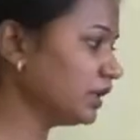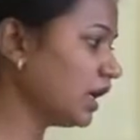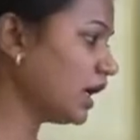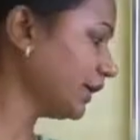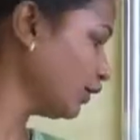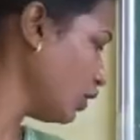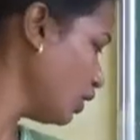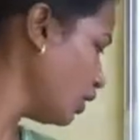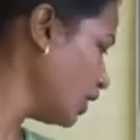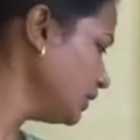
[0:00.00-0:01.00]
are
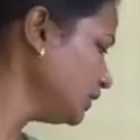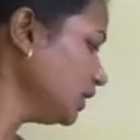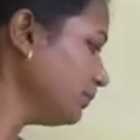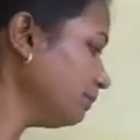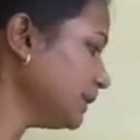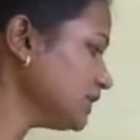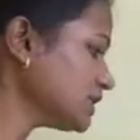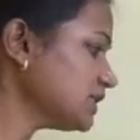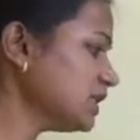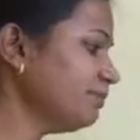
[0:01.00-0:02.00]
called
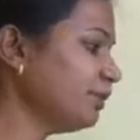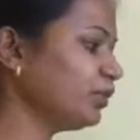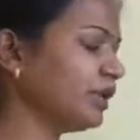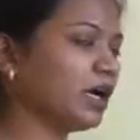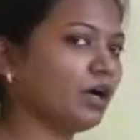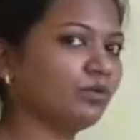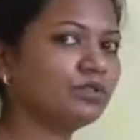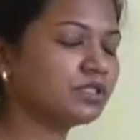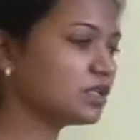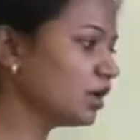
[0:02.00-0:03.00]
personal
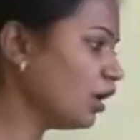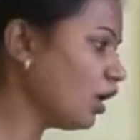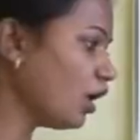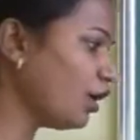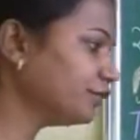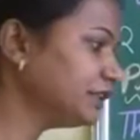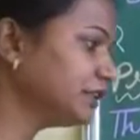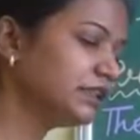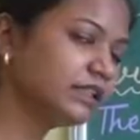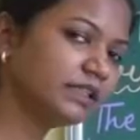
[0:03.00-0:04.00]
pronouns of the
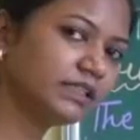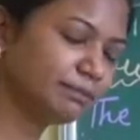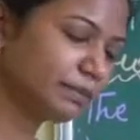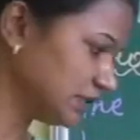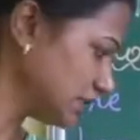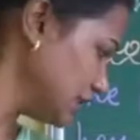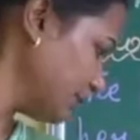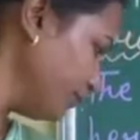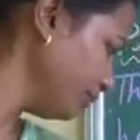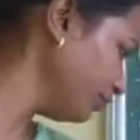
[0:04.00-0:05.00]
third person.
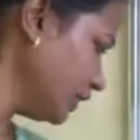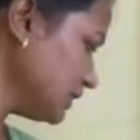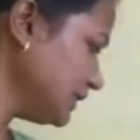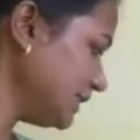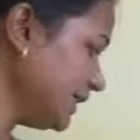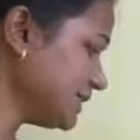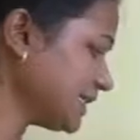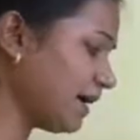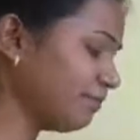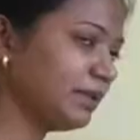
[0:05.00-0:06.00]
Now see the
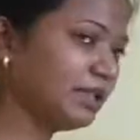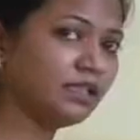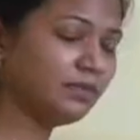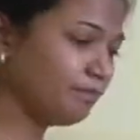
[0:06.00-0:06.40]
example.